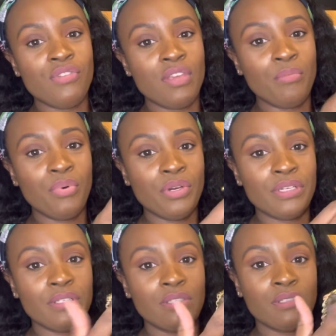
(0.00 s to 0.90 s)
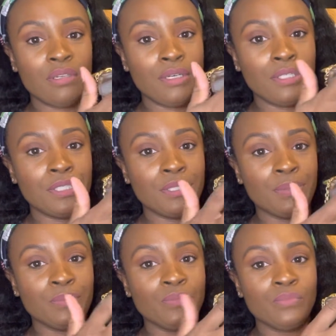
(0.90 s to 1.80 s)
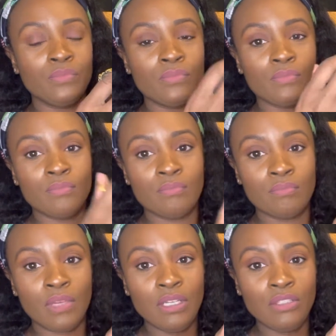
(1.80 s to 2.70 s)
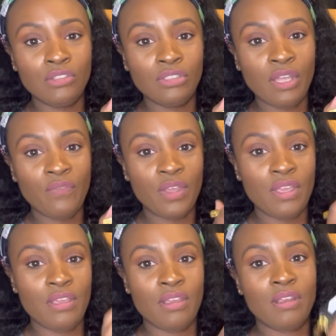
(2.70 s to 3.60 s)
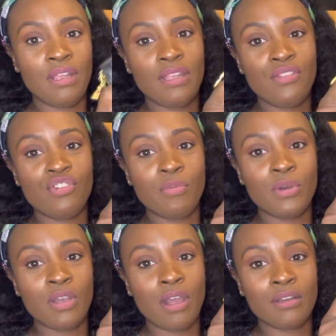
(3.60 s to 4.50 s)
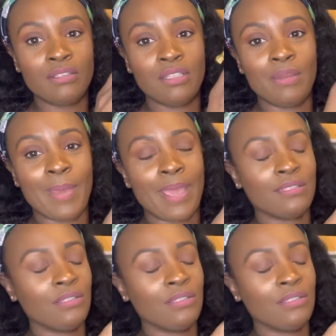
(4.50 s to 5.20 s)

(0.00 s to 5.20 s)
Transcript: can put other stuff in here, and then you can put cards in the back.